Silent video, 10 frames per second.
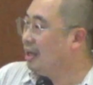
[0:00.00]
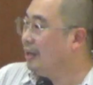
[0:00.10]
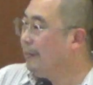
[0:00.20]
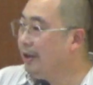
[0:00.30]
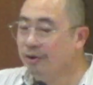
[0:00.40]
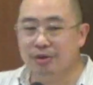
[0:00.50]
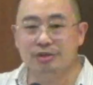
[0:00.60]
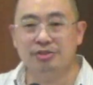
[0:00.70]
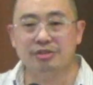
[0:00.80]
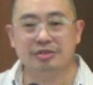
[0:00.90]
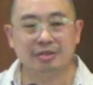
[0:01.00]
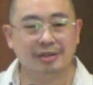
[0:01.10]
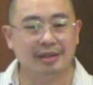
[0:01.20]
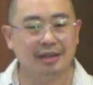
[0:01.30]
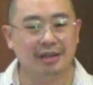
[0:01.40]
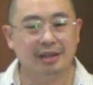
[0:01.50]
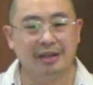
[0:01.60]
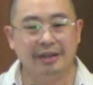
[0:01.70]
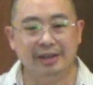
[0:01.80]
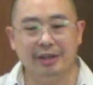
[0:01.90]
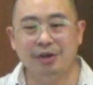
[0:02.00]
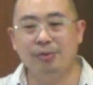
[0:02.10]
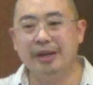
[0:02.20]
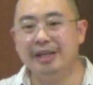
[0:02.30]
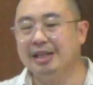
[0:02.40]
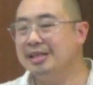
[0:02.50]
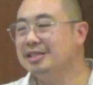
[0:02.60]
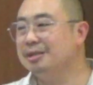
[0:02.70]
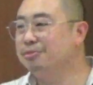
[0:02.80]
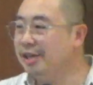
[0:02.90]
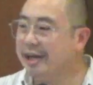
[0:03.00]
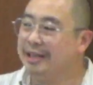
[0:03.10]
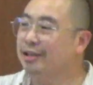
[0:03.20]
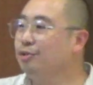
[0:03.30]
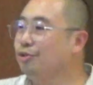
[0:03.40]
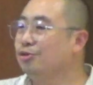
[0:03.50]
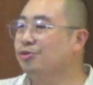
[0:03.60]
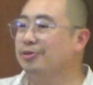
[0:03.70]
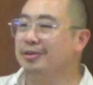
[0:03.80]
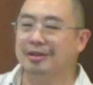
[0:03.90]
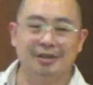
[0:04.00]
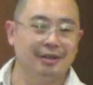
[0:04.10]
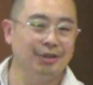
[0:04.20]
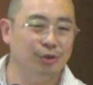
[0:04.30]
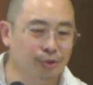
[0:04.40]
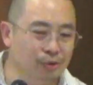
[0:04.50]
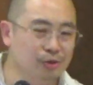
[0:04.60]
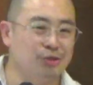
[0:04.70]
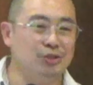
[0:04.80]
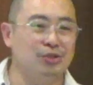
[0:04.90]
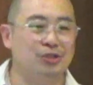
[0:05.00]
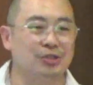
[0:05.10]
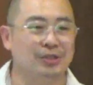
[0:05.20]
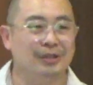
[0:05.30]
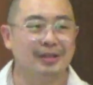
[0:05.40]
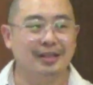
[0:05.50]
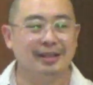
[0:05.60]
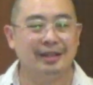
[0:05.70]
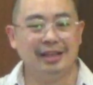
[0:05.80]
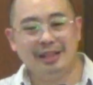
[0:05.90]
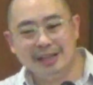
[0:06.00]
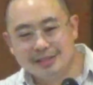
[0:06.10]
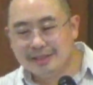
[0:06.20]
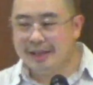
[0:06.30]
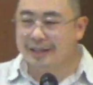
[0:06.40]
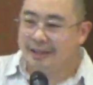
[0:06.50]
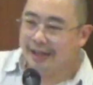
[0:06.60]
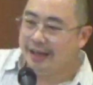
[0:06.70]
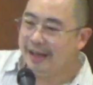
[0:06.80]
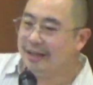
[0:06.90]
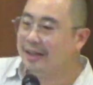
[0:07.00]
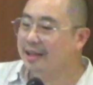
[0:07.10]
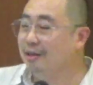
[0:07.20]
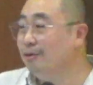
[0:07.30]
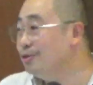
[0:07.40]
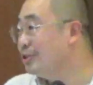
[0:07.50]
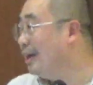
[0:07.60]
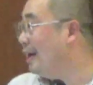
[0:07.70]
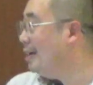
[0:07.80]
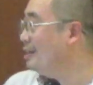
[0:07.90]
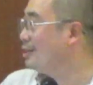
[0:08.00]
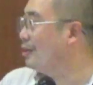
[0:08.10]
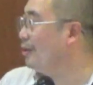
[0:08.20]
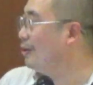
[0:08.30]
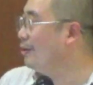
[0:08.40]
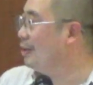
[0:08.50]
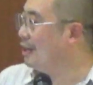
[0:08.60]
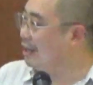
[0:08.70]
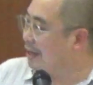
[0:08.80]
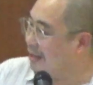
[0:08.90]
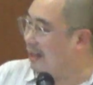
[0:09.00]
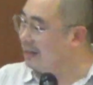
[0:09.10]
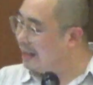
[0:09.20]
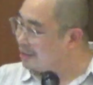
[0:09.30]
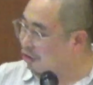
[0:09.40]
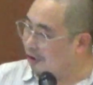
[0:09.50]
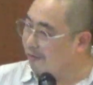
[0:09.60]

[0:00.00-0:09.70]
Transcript: Because you know, when it is subjected to use, it it it it, it loosens, you know, the it, it gets off